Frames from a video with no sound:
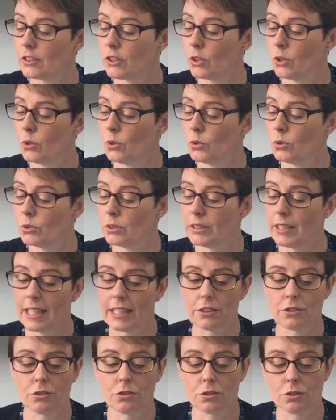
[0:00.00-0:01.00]
called
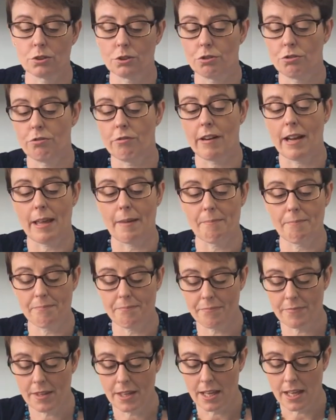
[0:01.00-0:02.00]
Natural
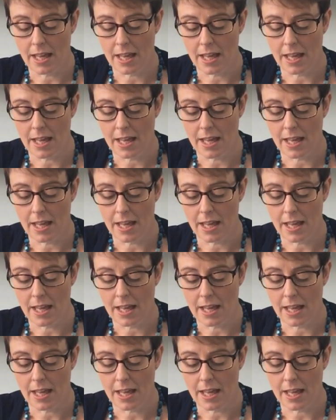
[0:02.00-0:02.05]
Trim,